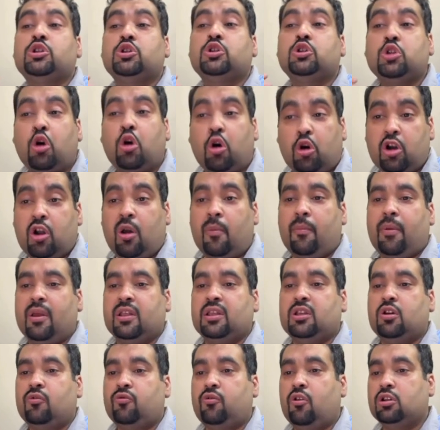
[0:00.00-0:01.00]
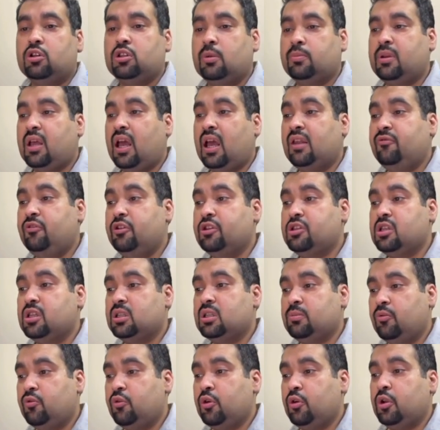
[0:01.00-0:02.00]
thorough comparison of all the plan features
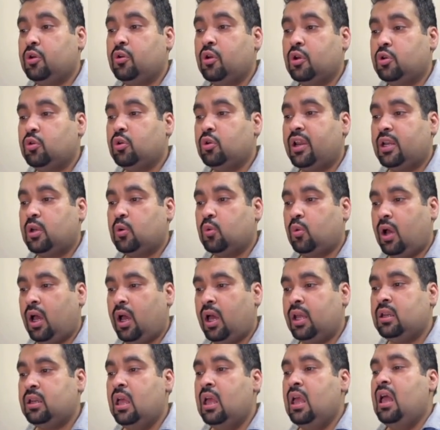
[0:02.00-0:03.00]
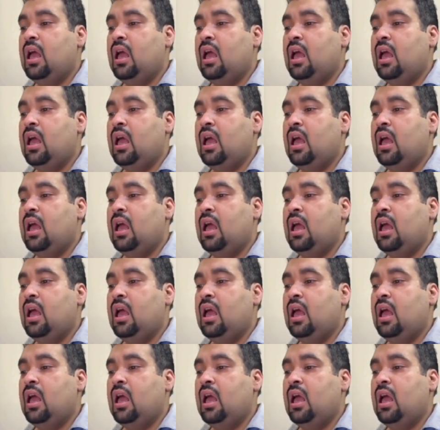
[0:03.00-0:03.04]
before you're going to get one.